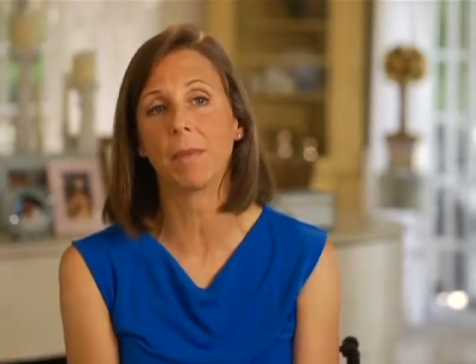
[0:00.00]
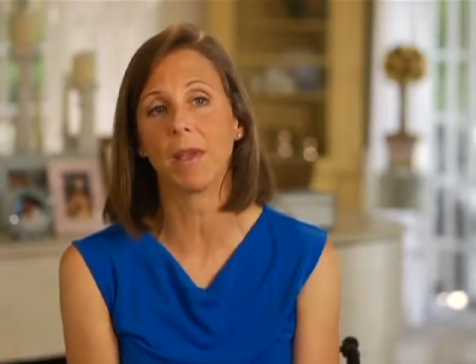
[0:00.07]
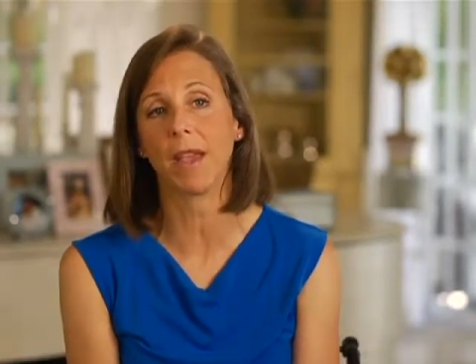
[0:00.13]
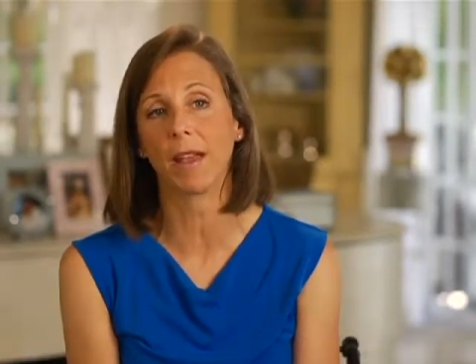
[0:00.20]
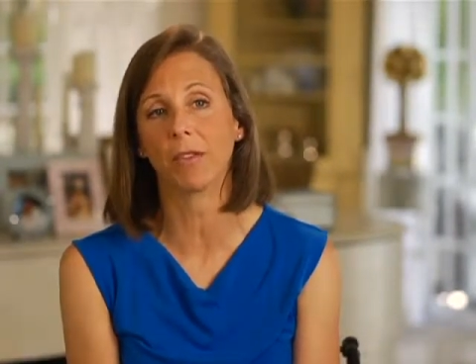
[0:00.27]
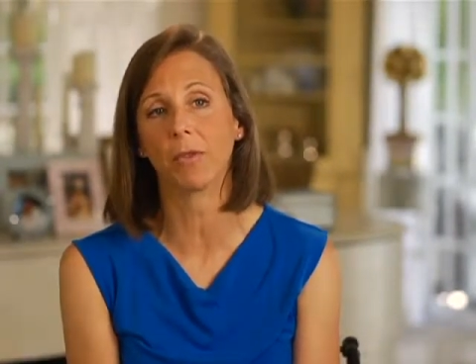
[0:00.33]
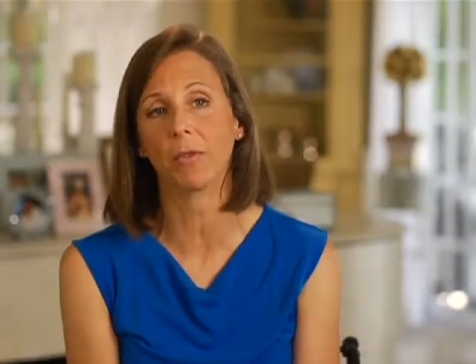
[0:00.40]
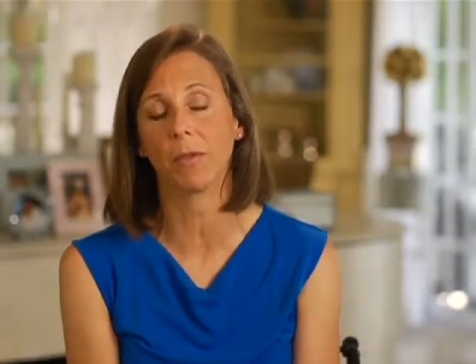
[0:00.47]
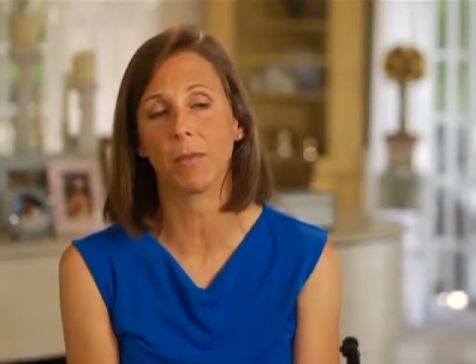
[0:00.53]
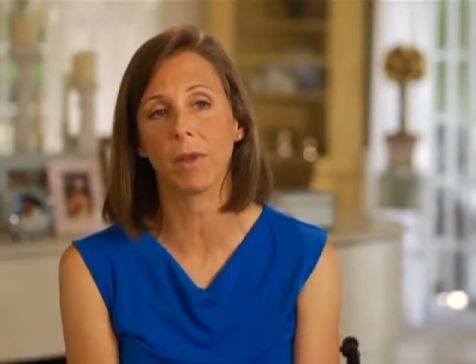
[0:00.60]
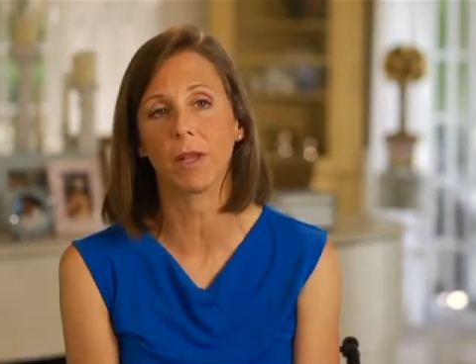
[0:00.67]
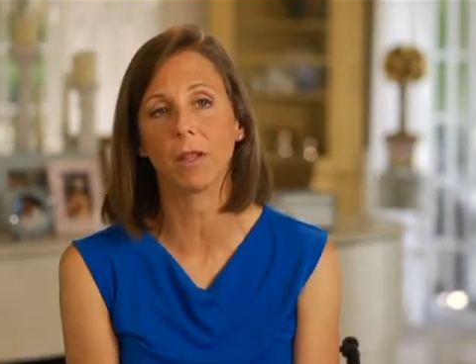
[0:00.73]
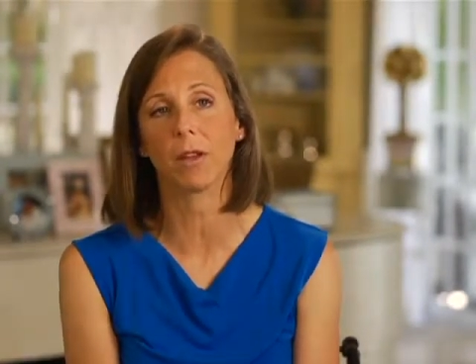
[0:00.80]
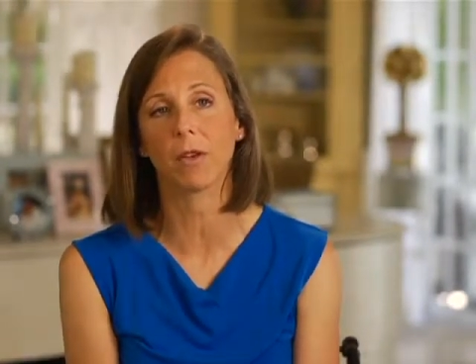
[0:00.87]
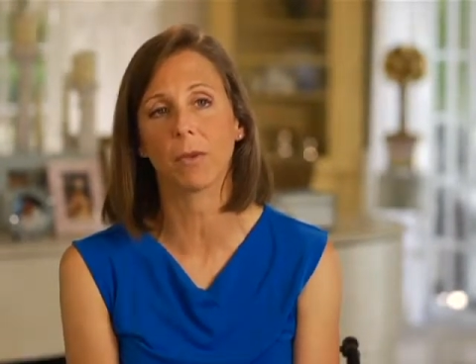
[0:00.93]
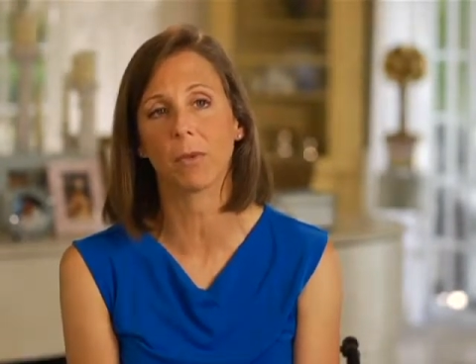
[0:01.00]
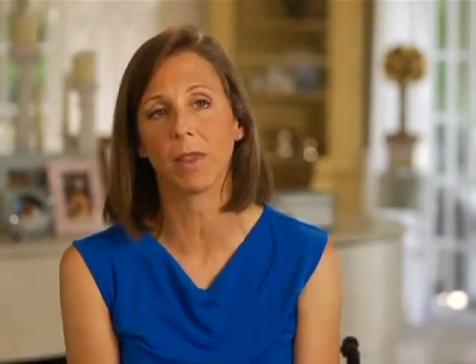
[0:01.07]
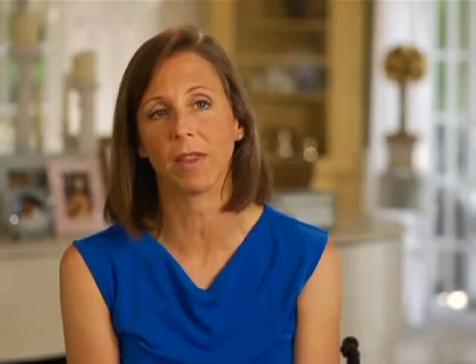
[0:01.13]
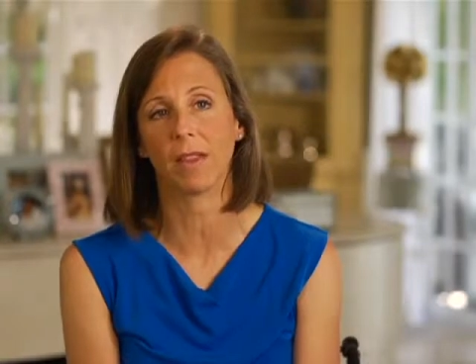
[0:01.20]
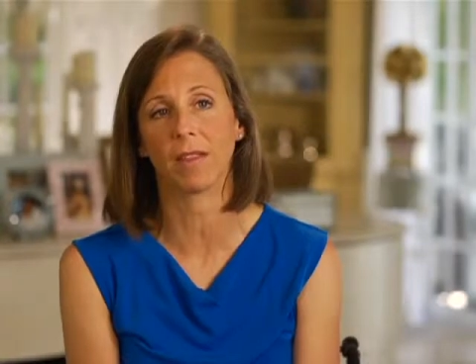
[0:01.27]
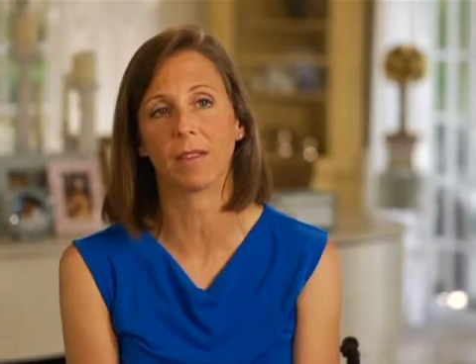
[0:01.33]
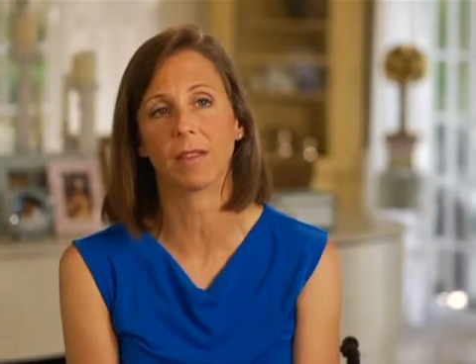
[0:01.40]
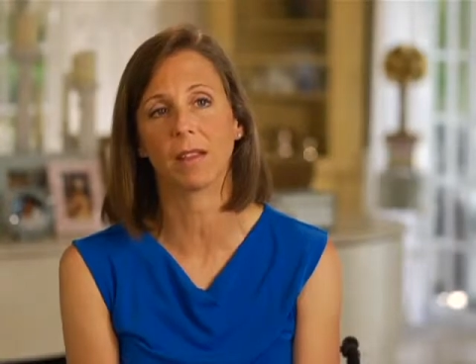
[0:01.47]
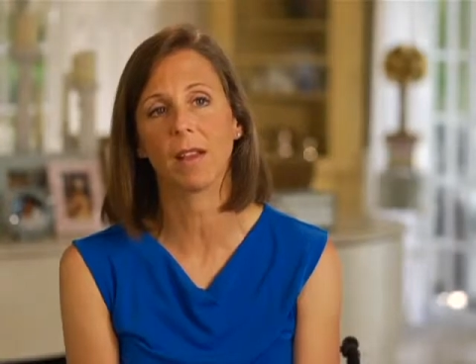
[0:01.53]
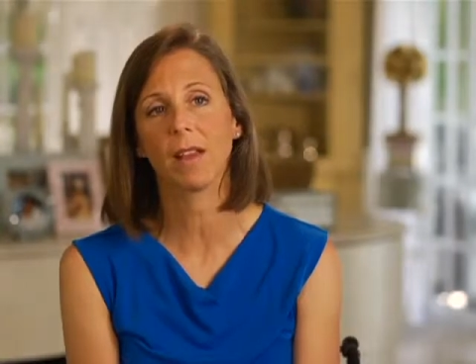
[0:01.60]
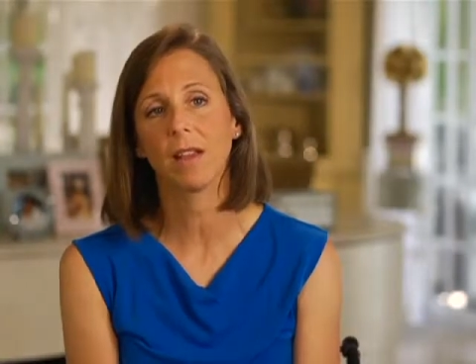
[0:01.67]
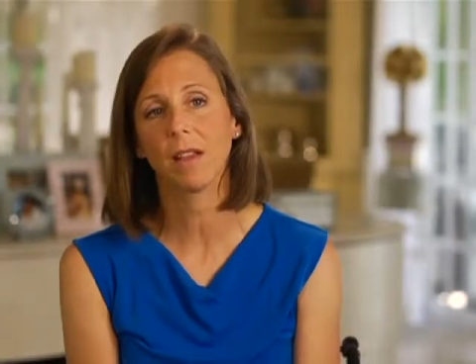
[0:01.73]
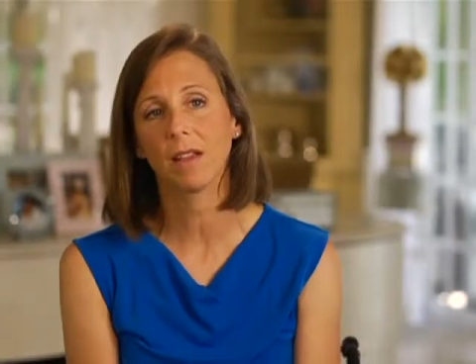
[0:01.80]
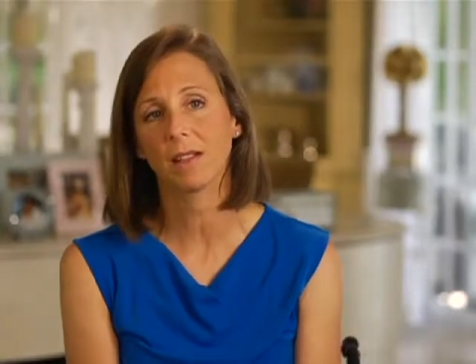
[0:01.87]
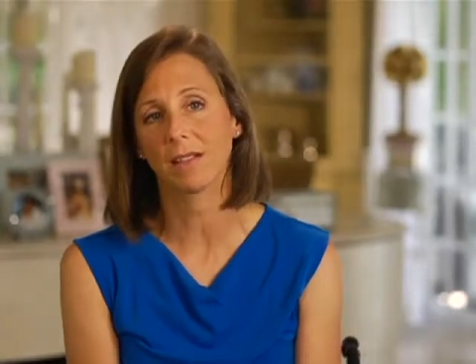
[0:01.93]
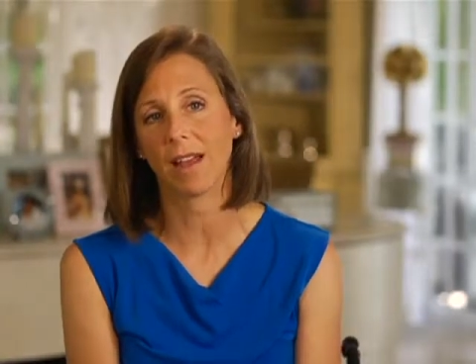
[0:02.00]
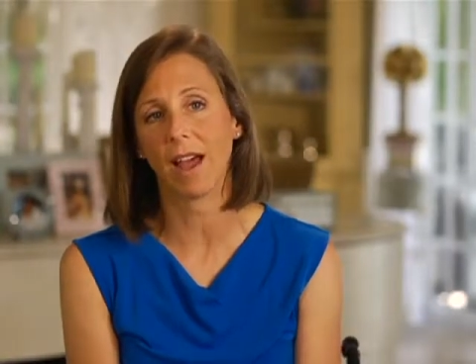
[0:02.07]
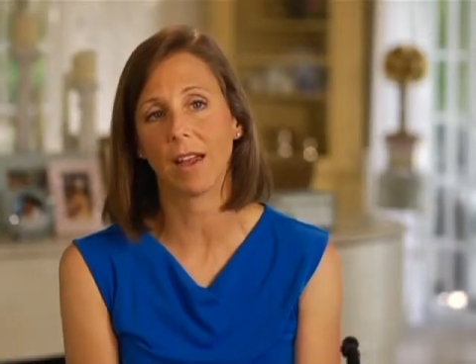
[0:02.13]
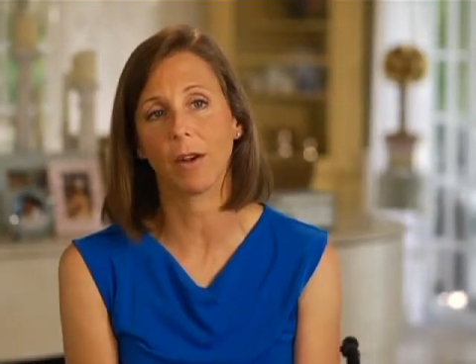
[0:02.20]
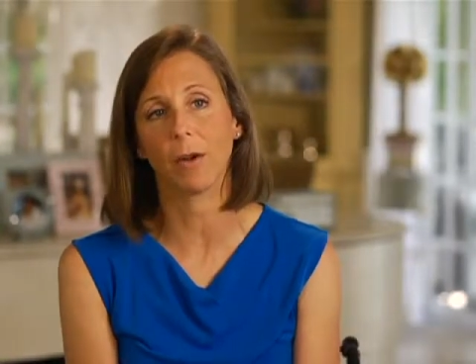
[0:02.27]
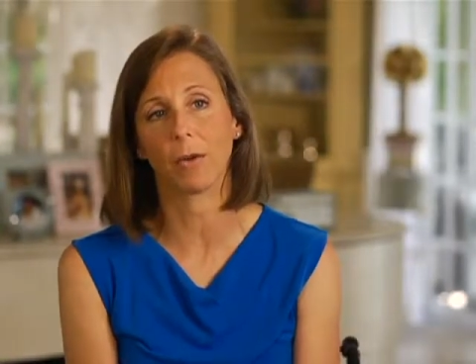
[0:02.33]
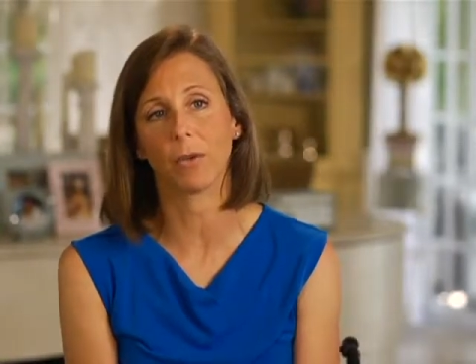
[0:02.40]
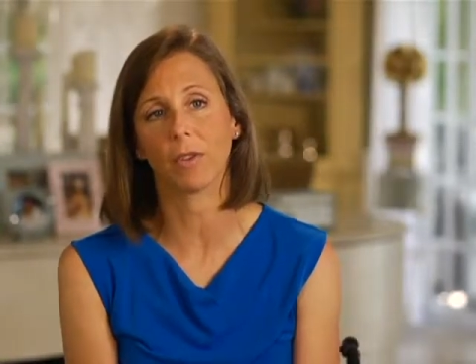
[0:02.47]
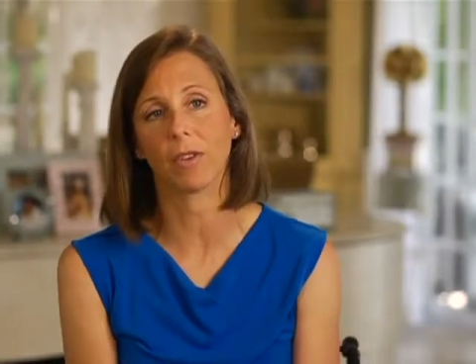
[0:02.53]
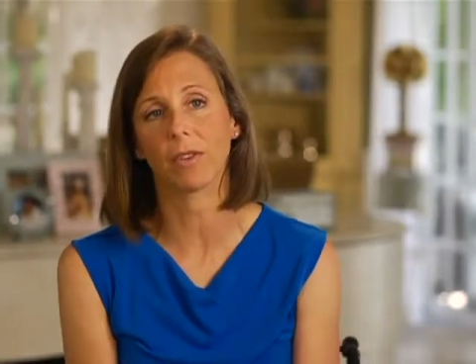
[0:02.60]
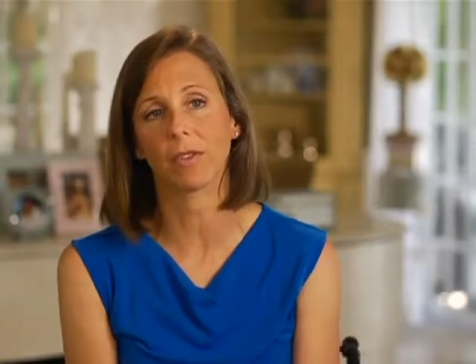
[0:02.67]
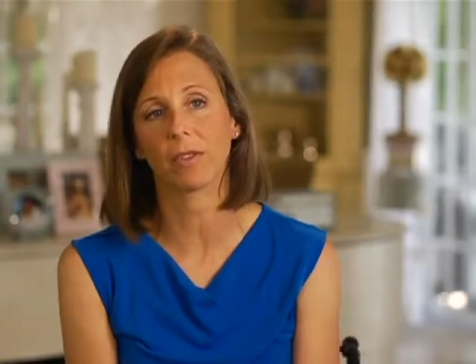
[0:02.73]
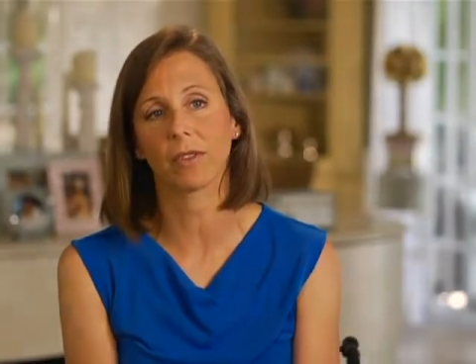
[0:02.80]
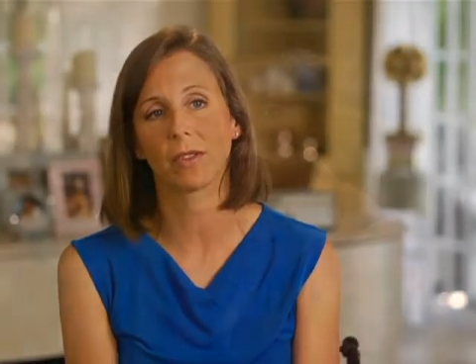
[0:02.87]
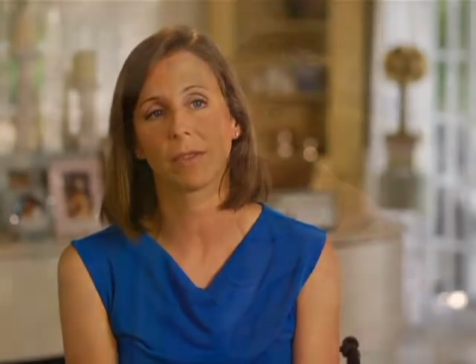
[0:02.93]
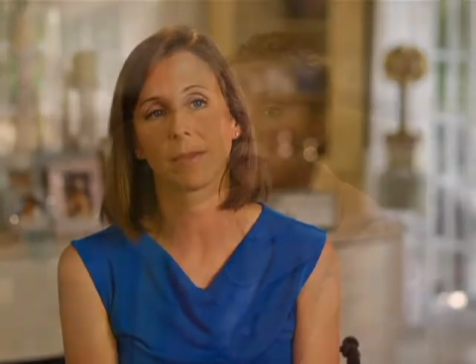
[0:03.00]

be as familiar with this diagnosis.